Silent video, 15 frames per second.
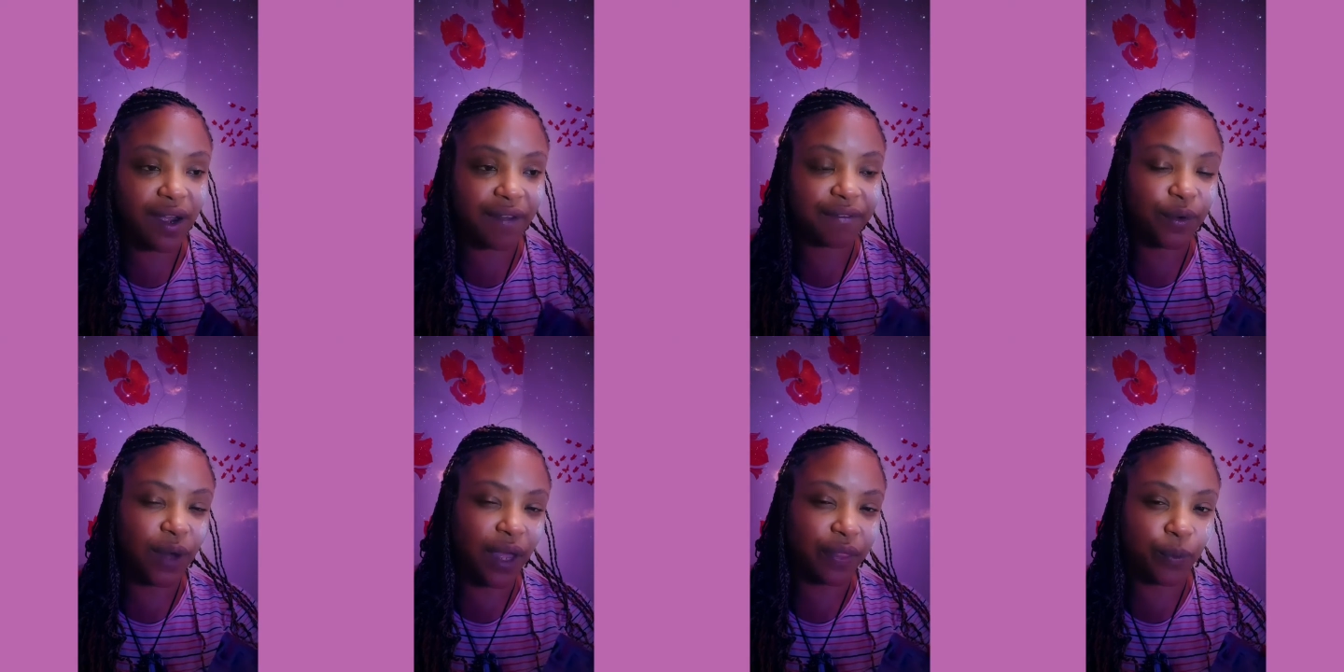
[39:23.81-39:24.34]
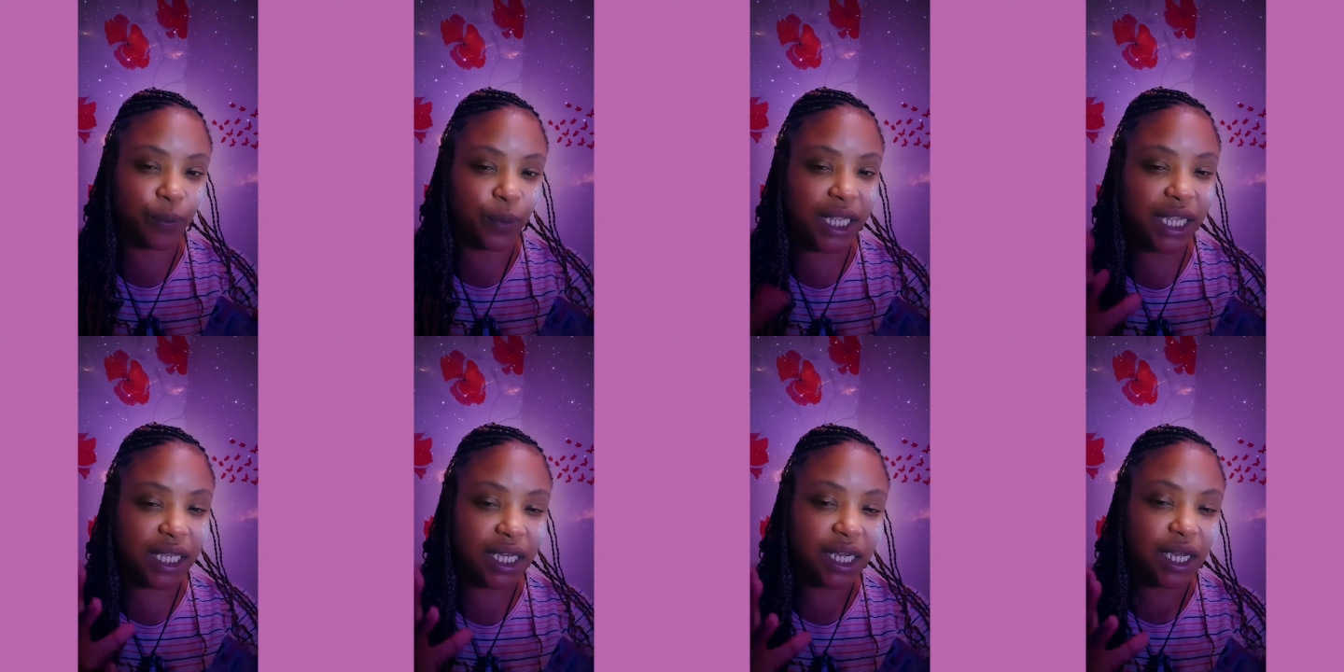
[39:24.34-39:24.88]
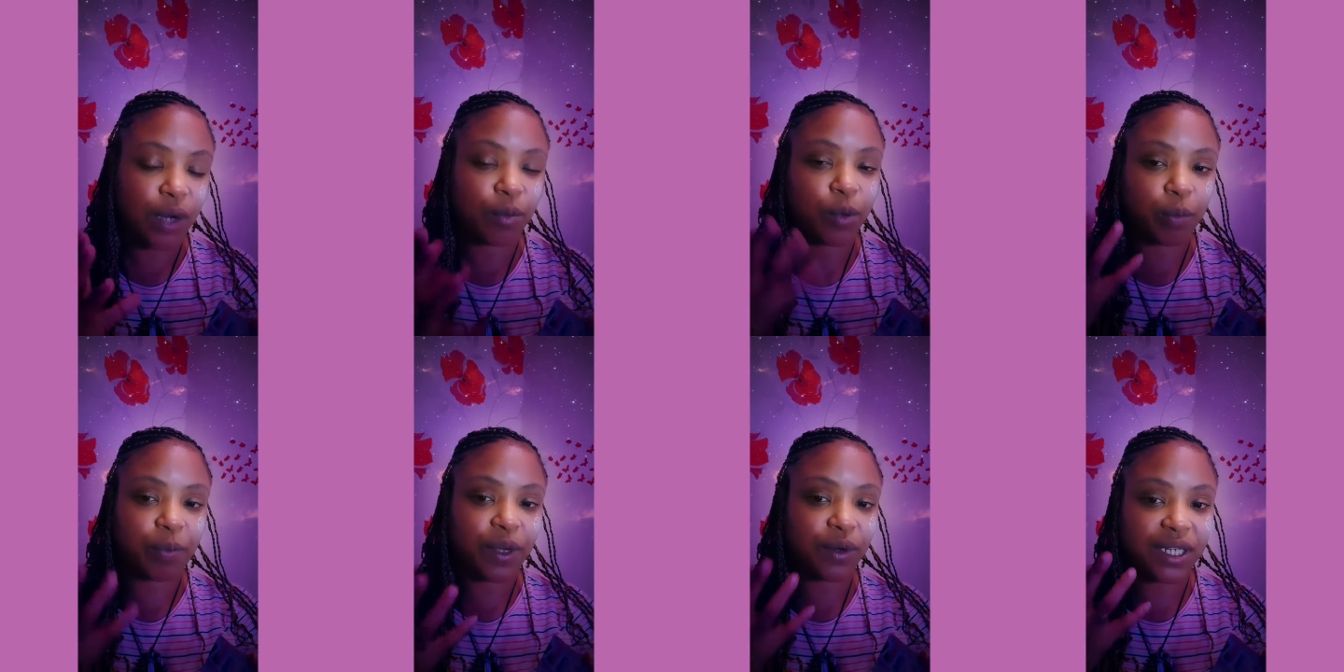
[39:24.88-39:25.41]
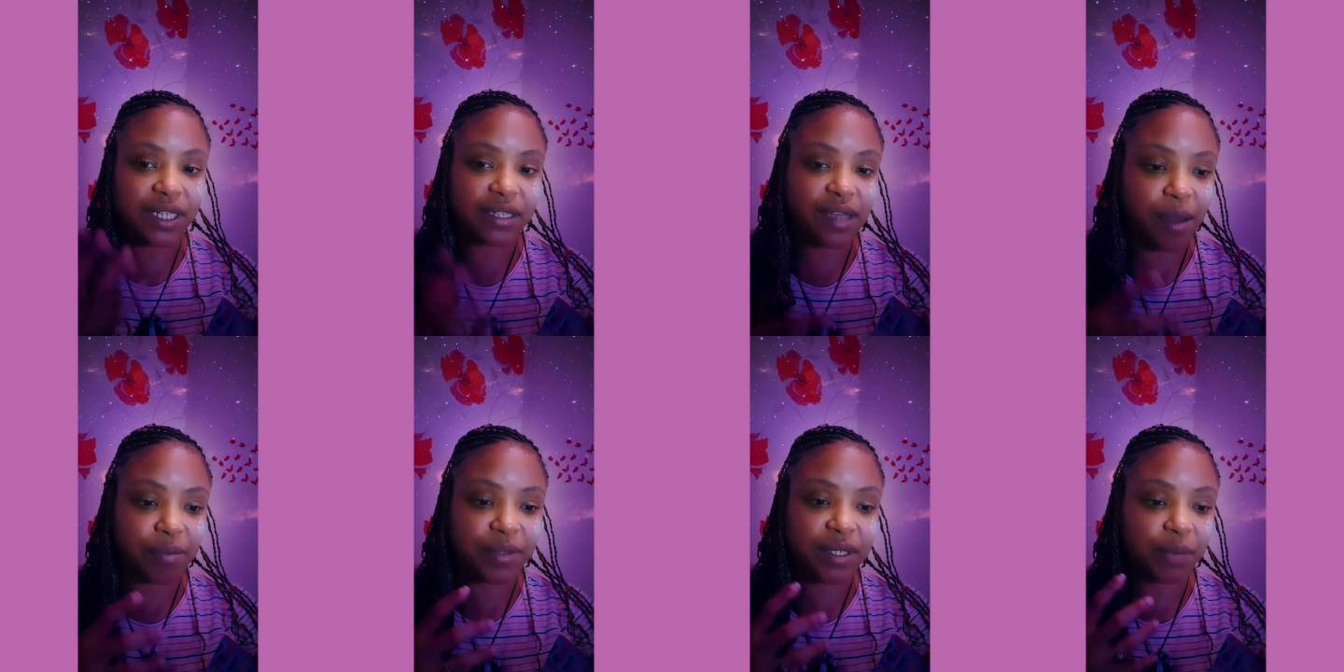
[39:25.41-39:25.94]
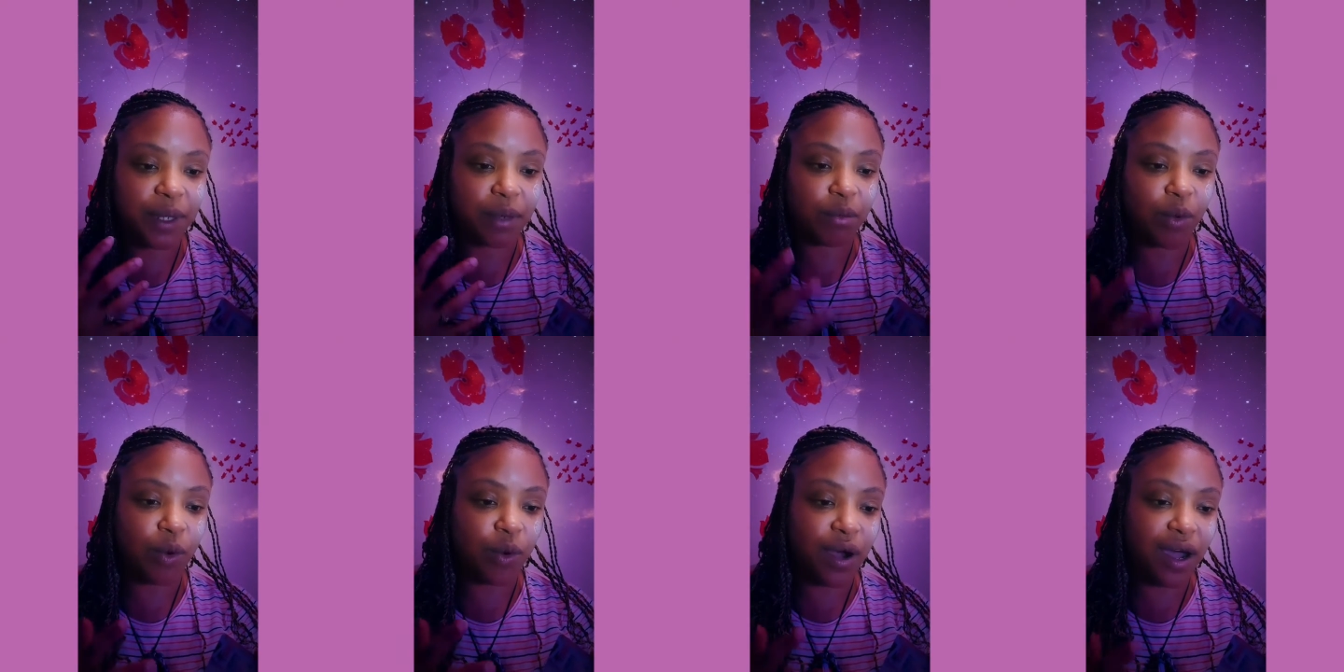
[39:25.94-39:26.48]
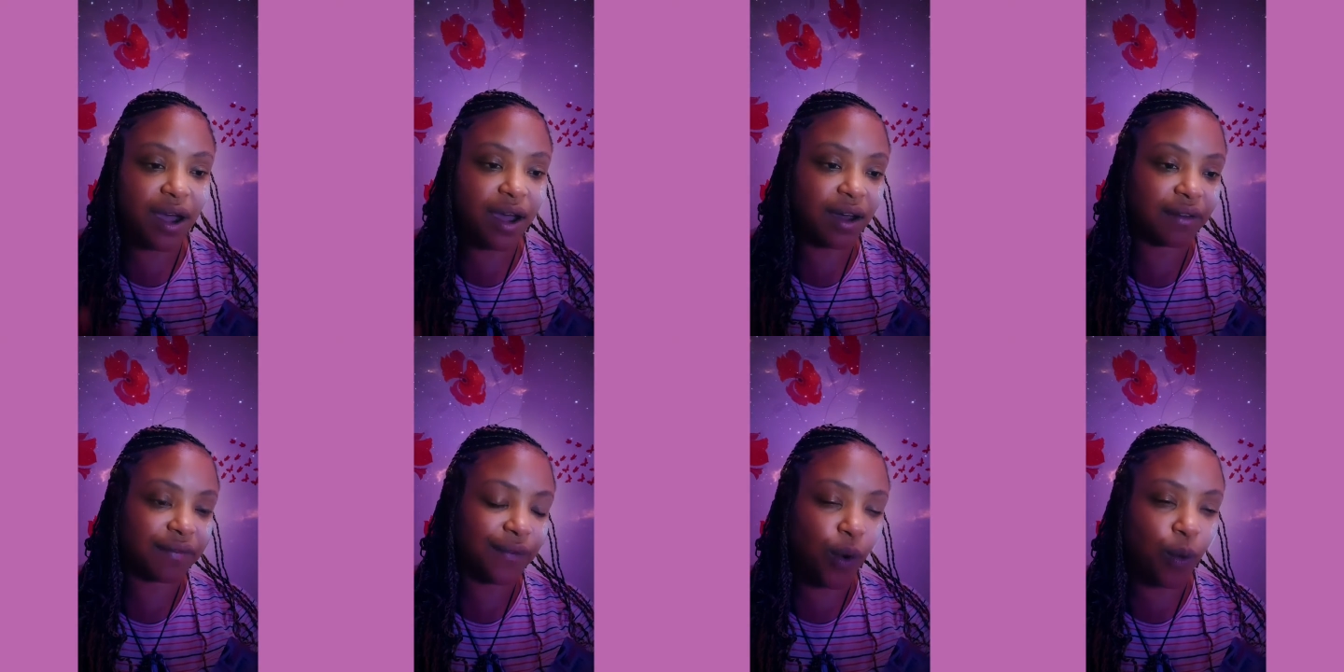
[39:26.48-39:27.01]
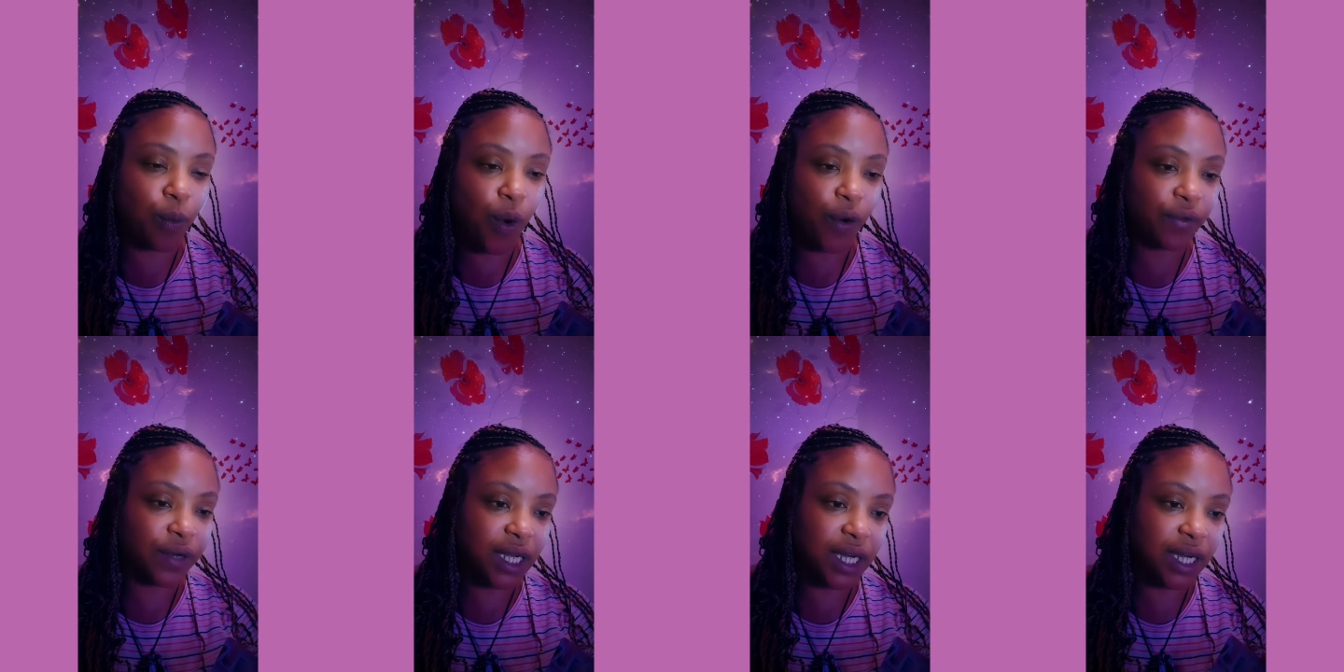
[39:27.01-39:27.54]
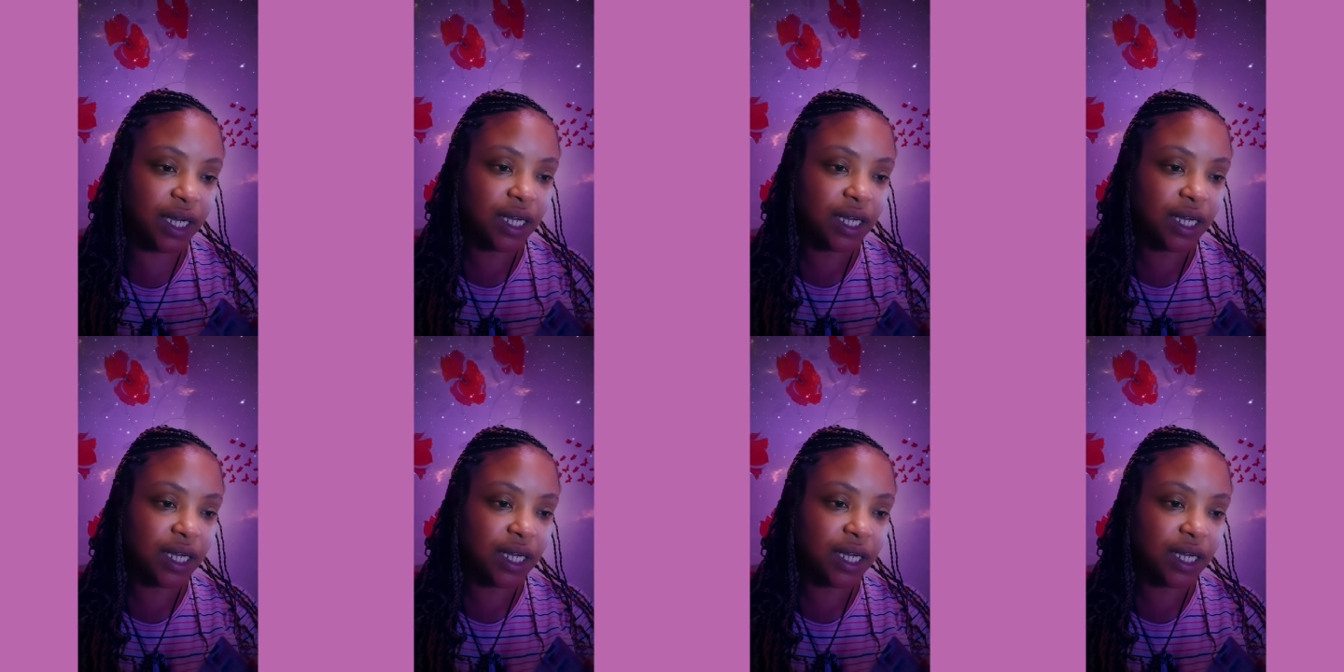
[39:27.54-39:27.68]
I feel like the week will build us up to be more of a warrior